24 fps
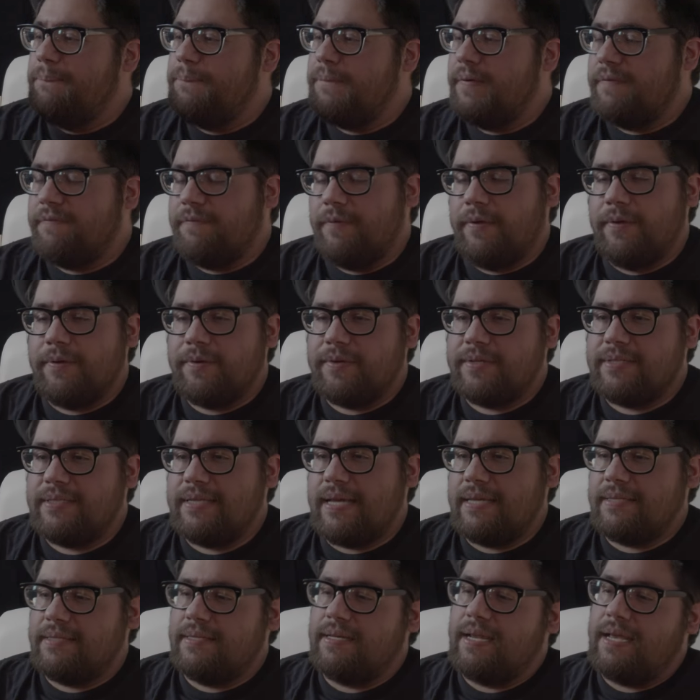But Vulgar
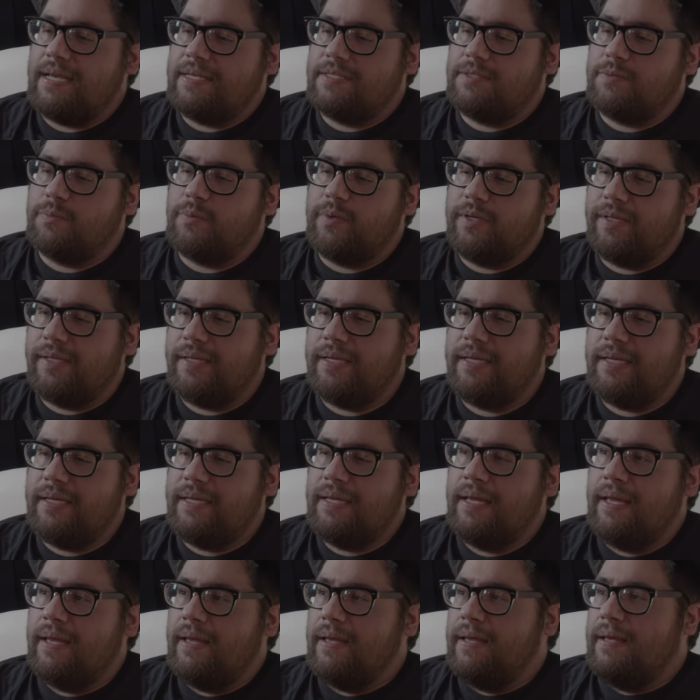Assassin has
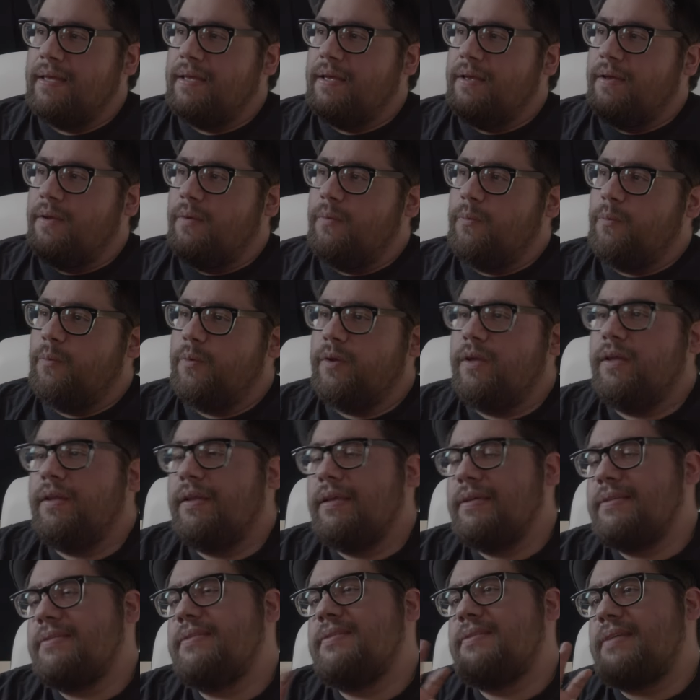really
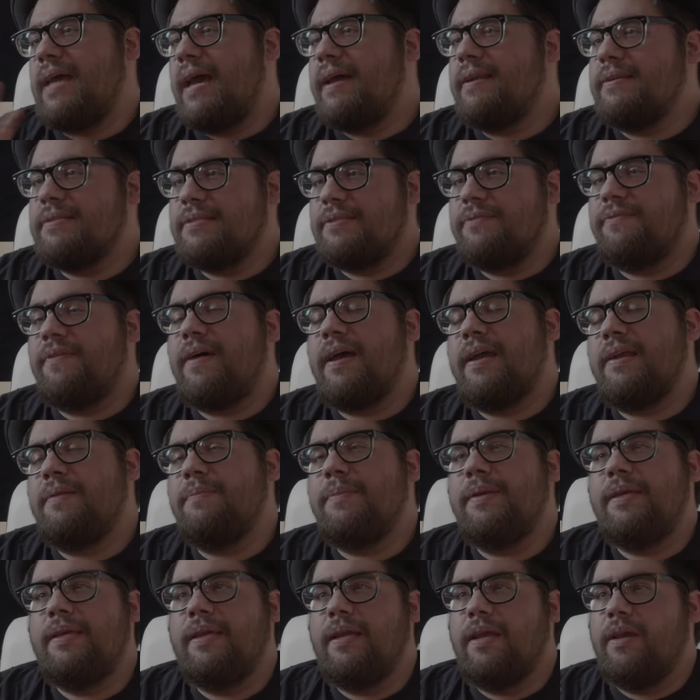really satisfied
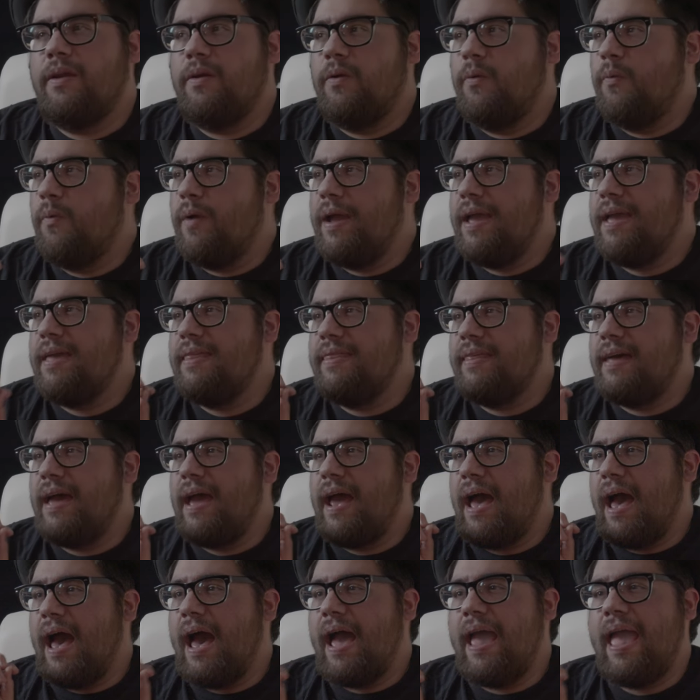me in a way
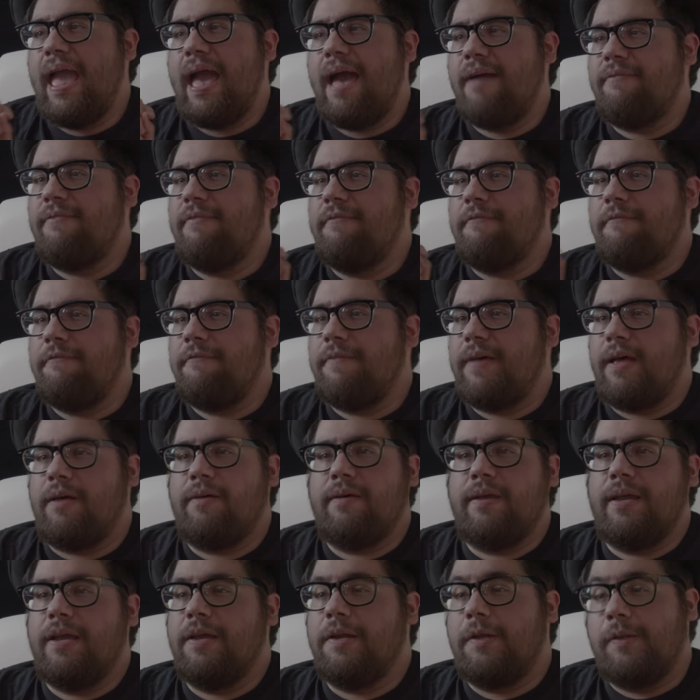that I haven't
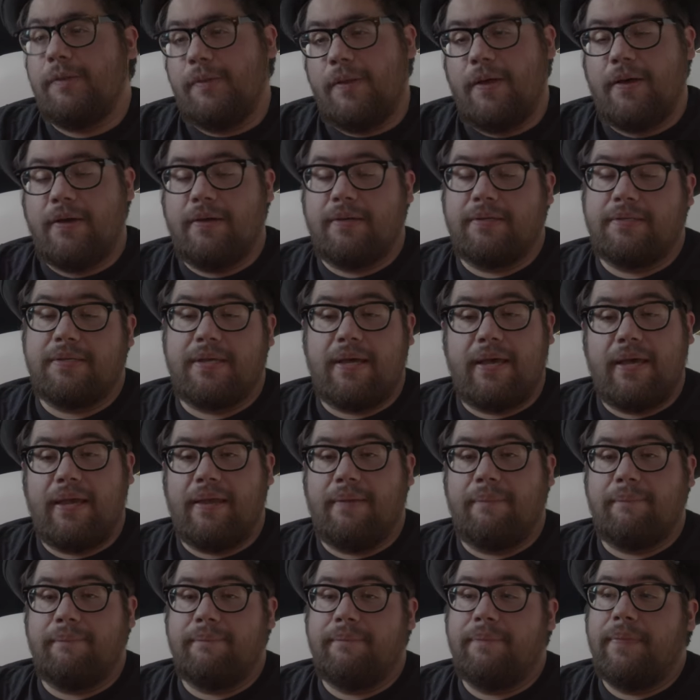felt in a long
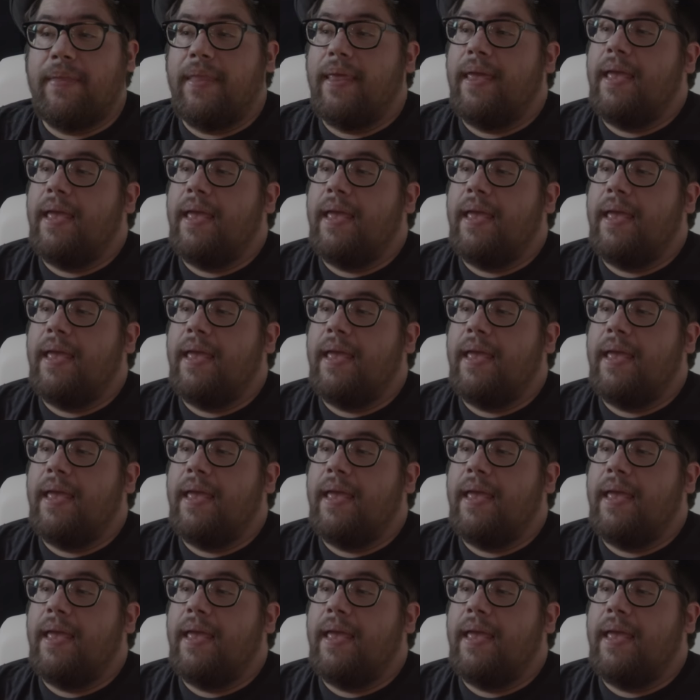time